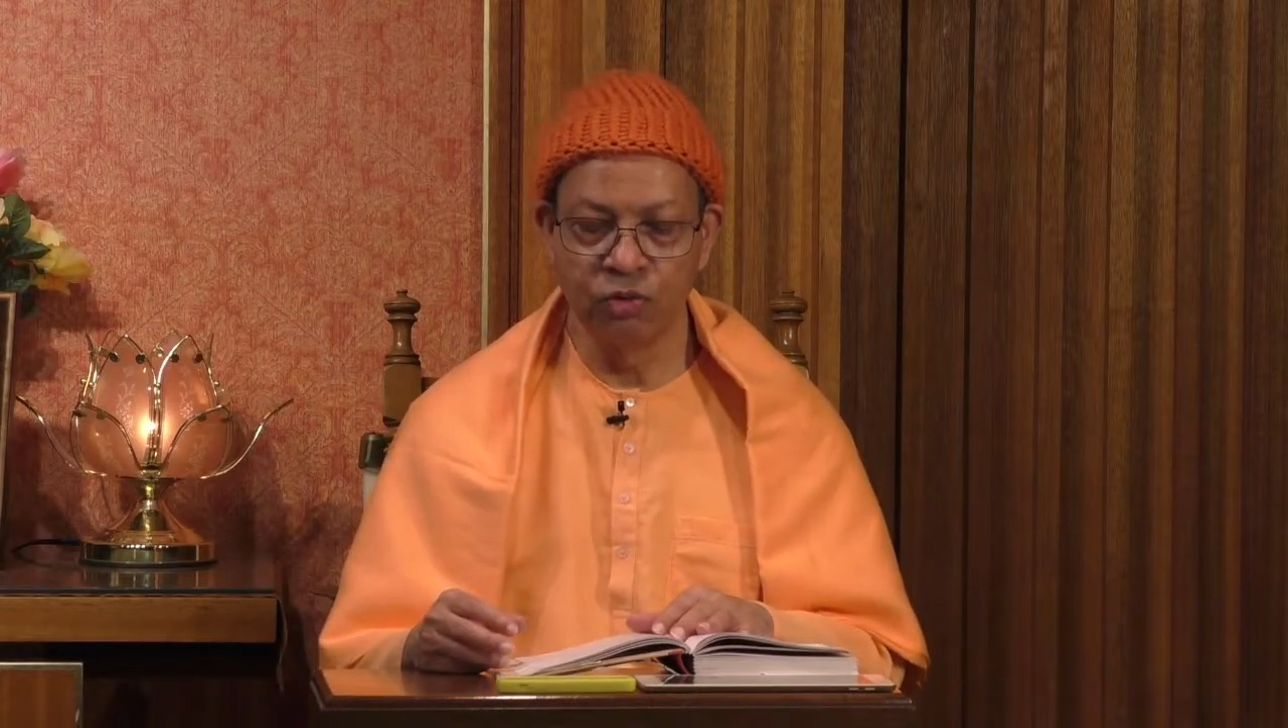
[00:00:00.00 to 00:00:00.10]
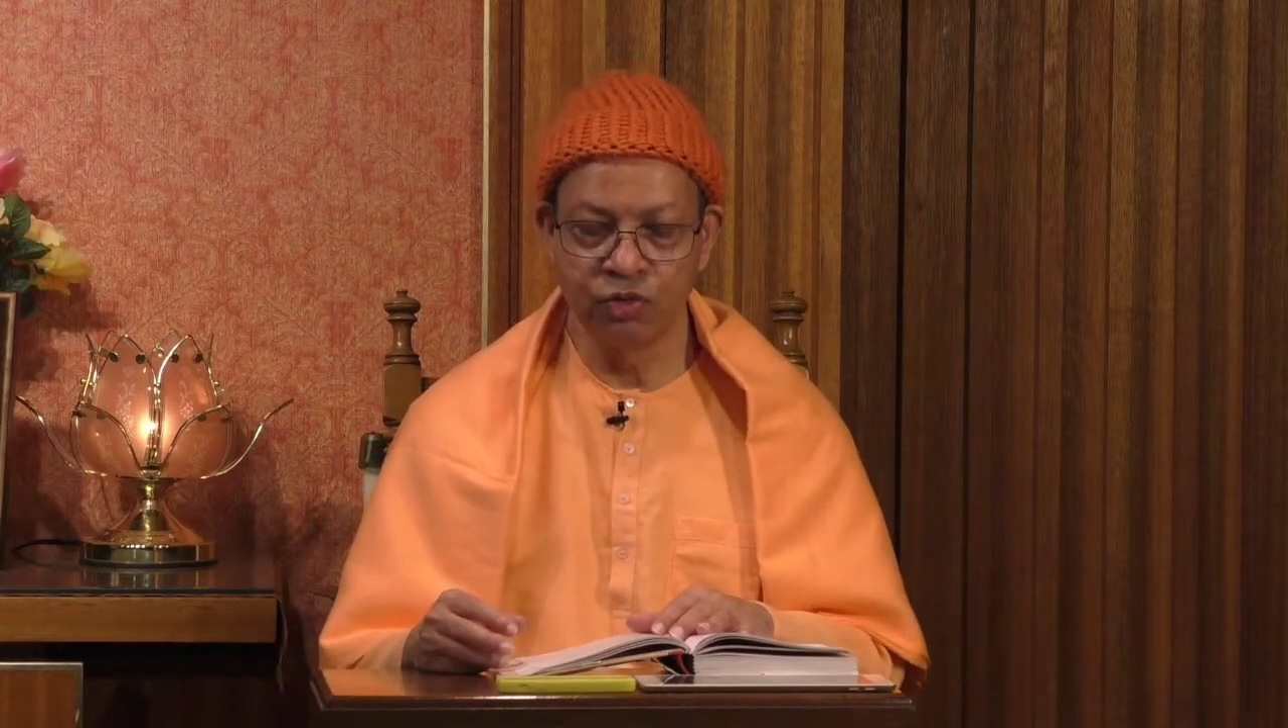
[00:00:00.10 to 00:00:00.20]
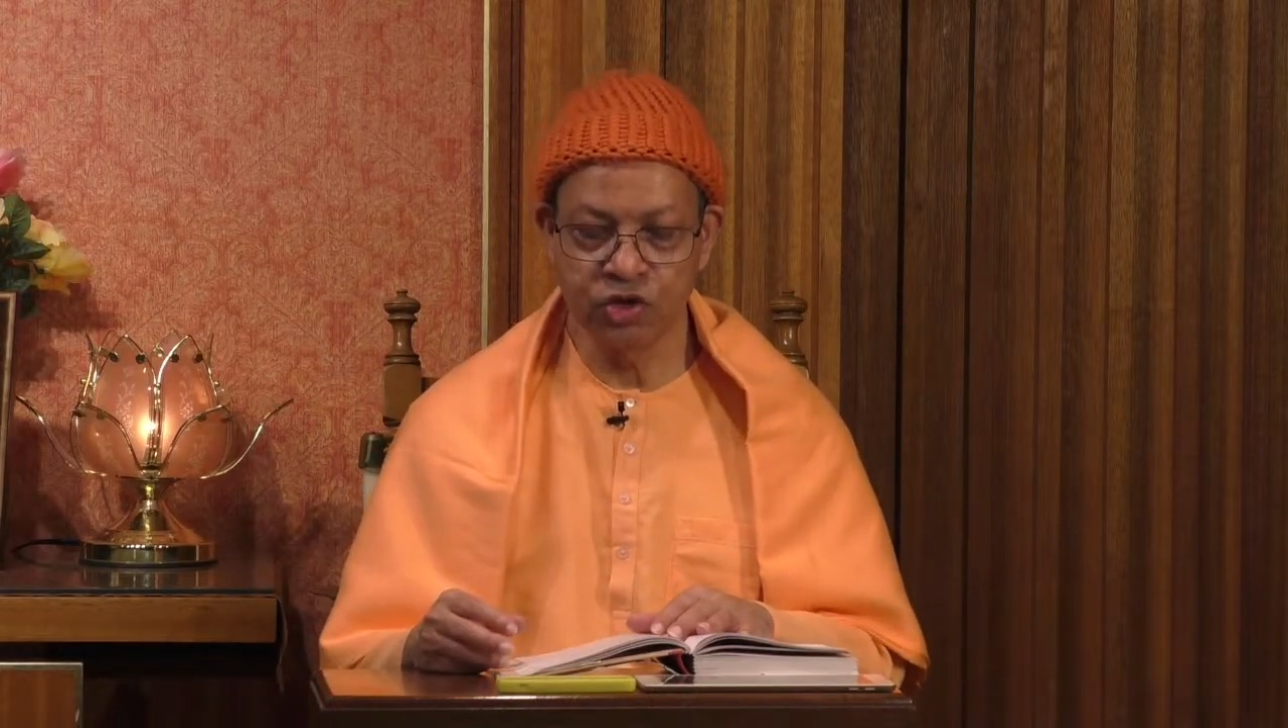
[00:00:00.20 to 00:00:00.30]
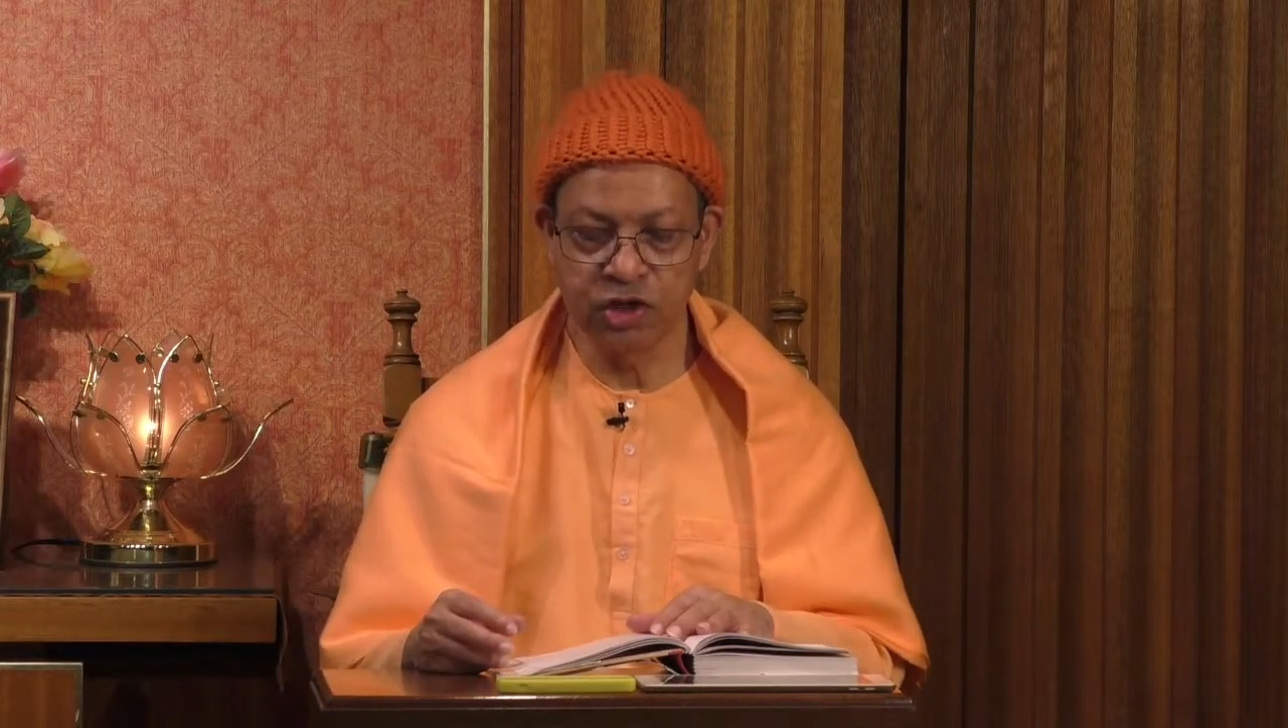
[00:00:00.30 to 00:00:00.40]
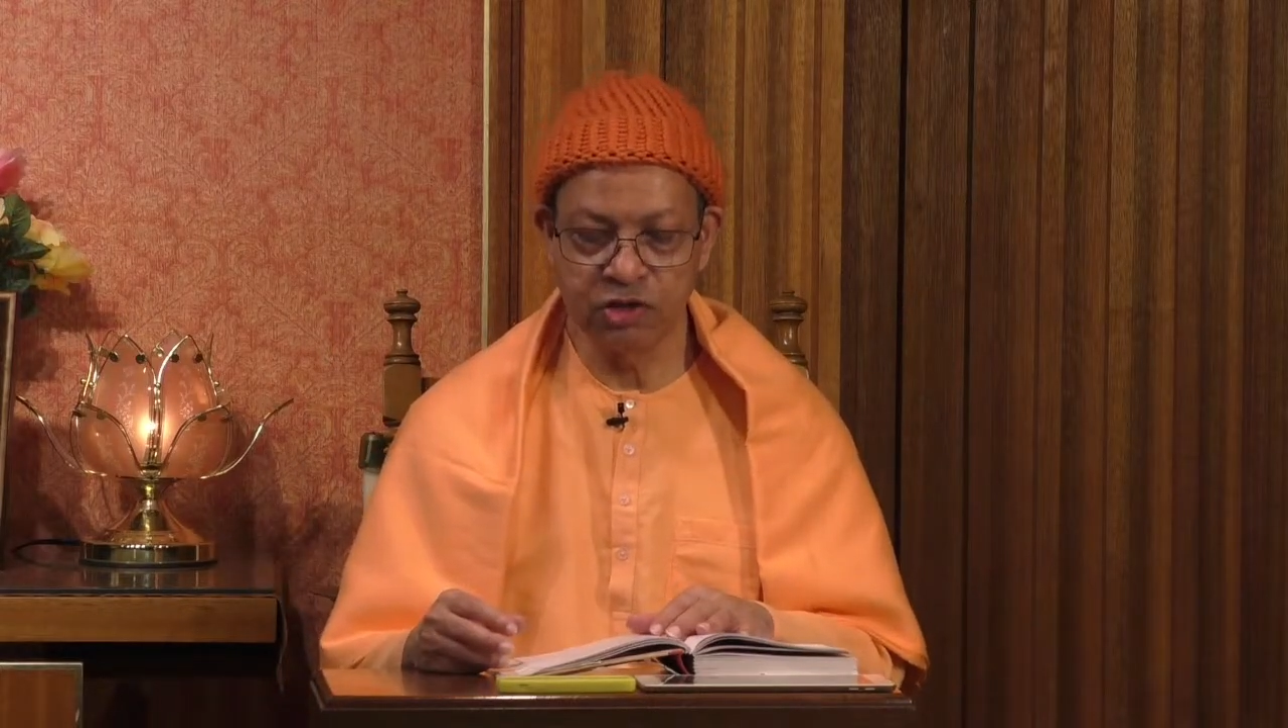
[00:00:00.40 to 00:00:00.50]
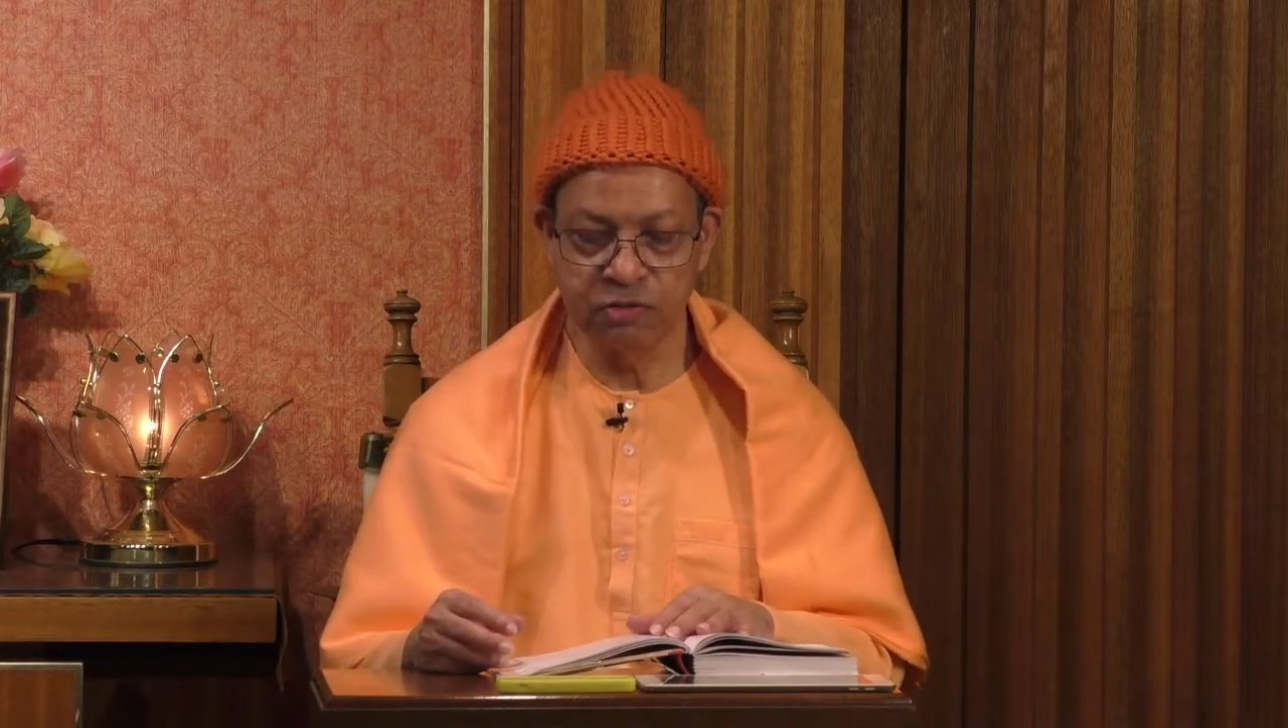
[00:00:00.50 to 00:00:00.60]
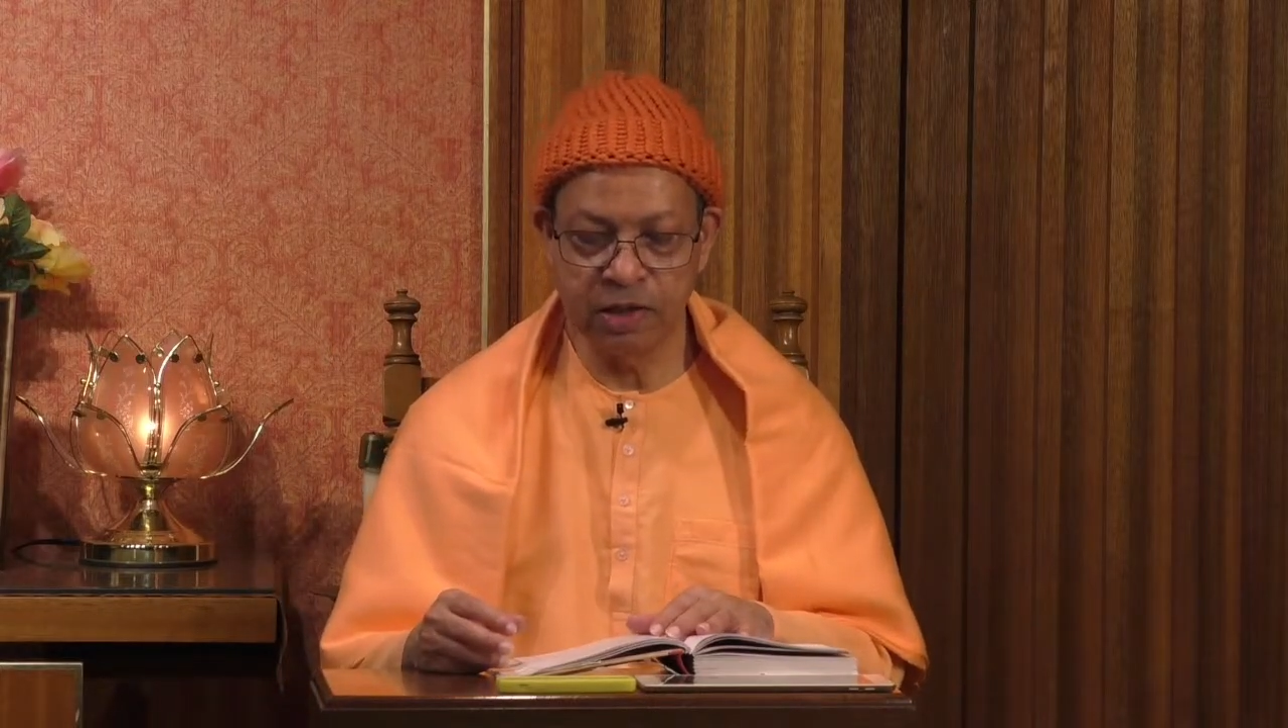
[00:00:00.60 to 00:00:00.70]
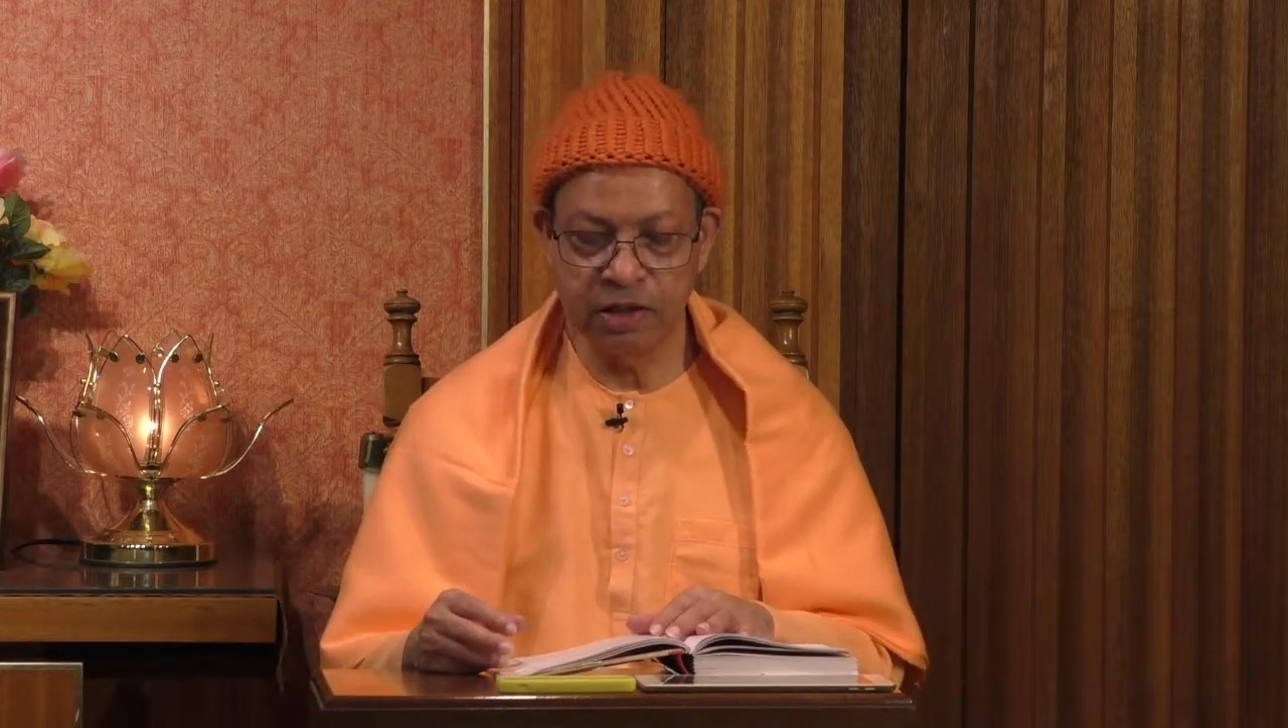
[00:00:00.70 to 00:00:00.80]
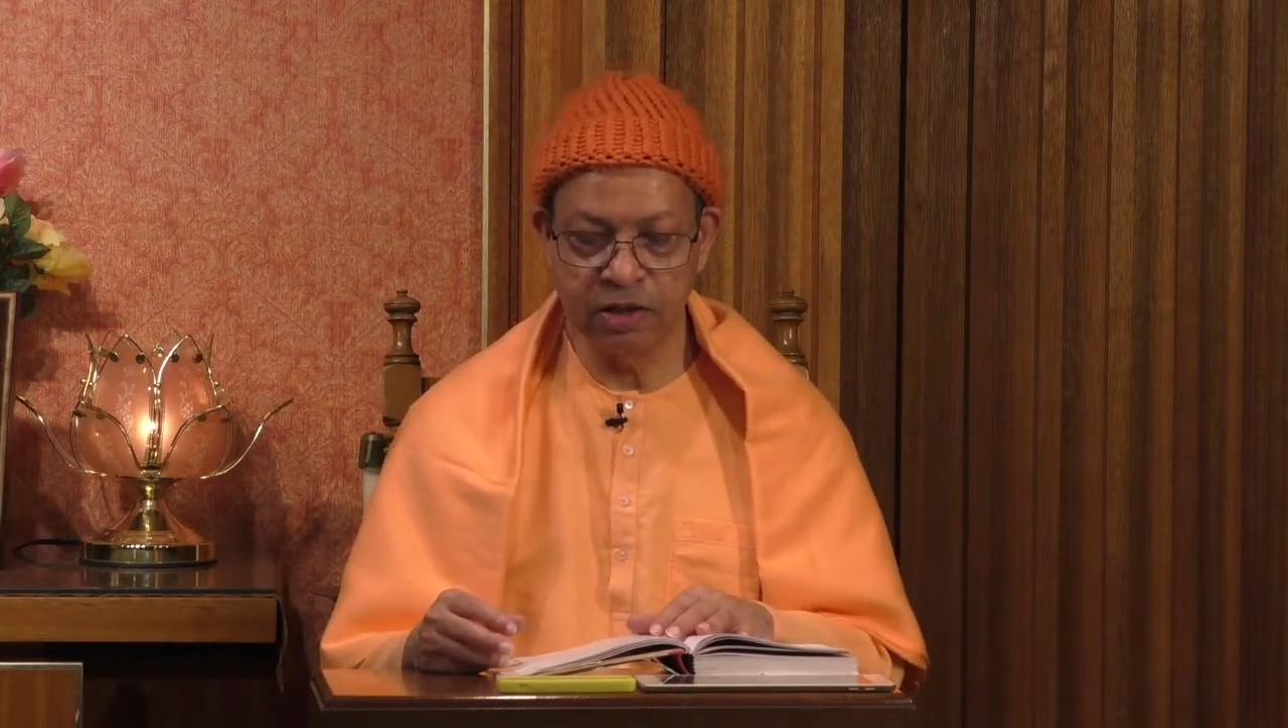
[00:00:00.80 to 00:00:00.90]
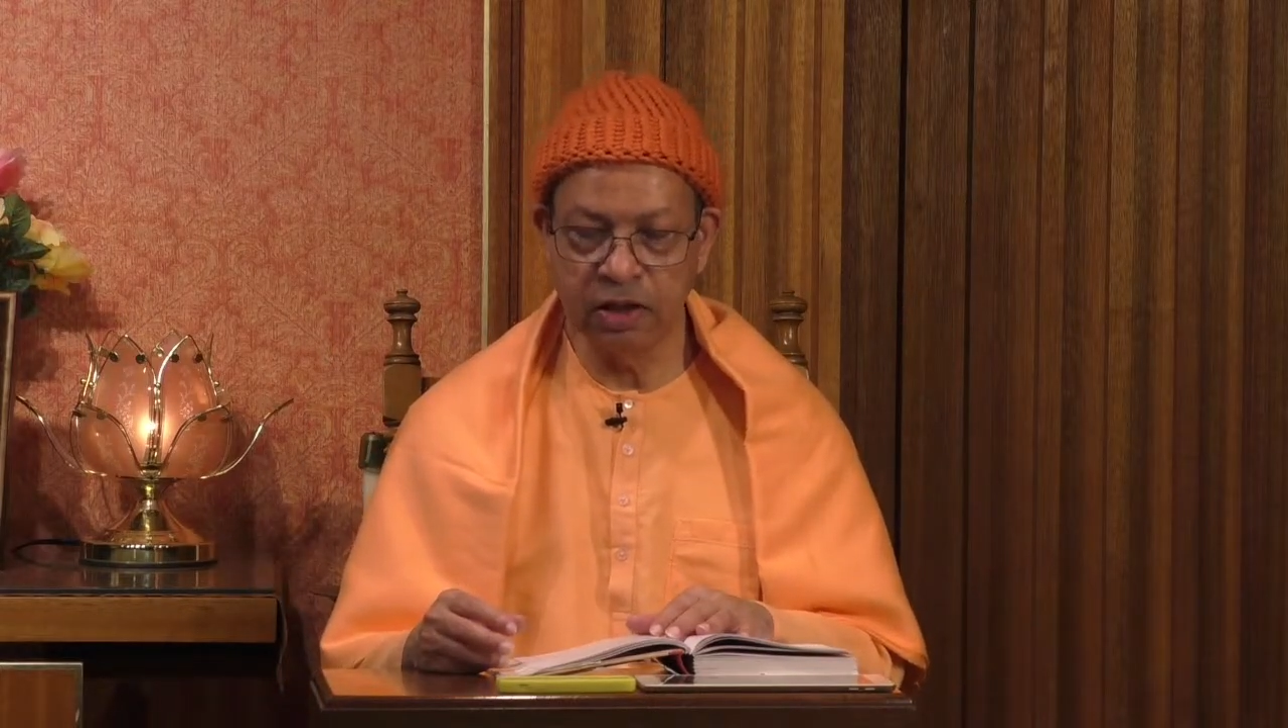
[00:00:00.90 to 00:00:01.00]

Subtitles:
process, but